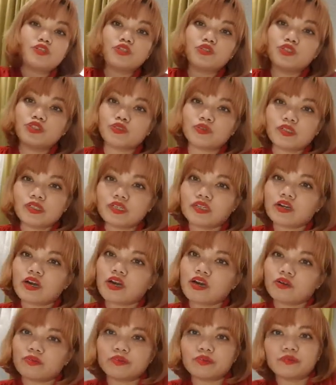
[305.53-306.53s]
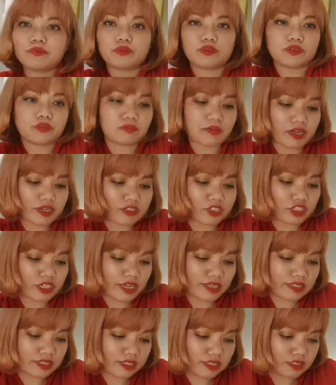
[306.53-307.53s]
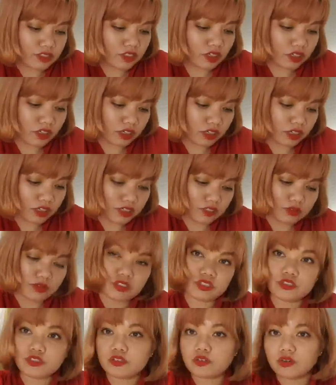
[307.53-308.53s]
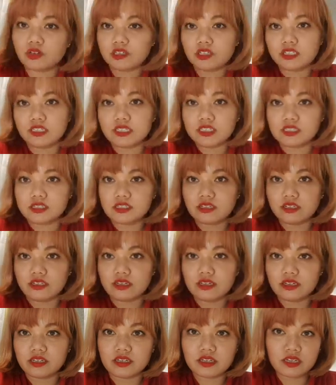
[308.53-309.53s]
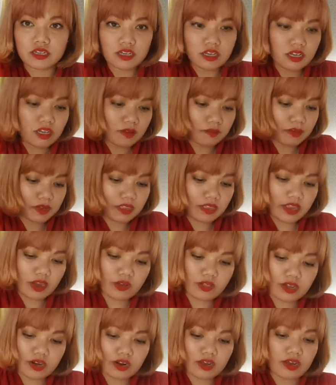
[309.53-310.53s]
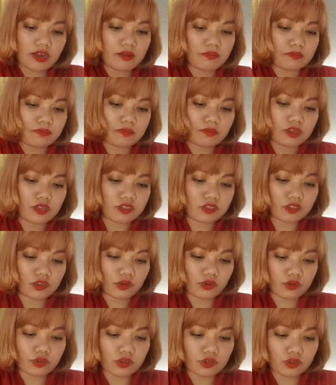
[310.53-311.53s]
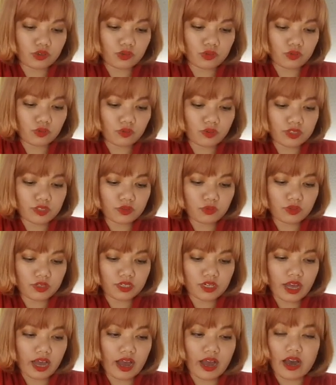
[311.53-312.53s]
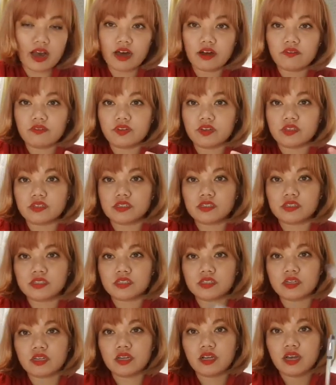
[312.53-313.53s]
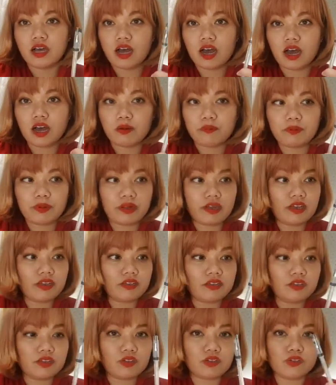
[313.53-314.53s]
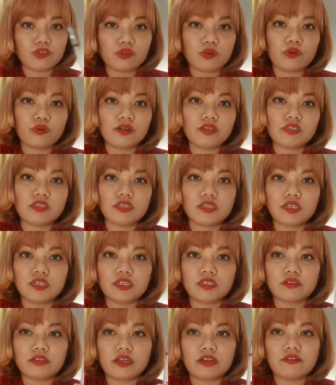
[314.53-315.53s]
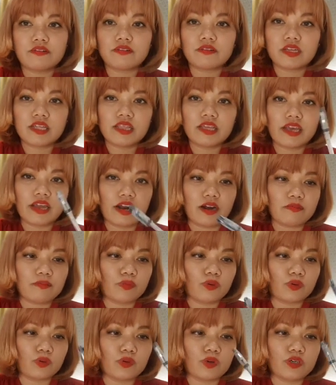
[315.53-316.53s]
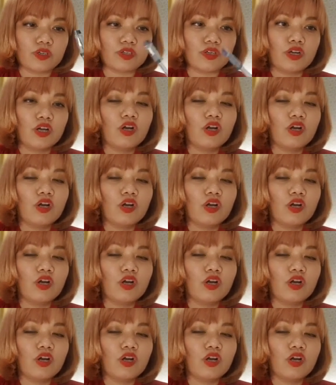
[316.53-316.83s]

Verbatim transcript: usually I would put my transit card which is called EZ-Link but now that I'm in Tokyo what we'll have is a pen because you always need it like in the airport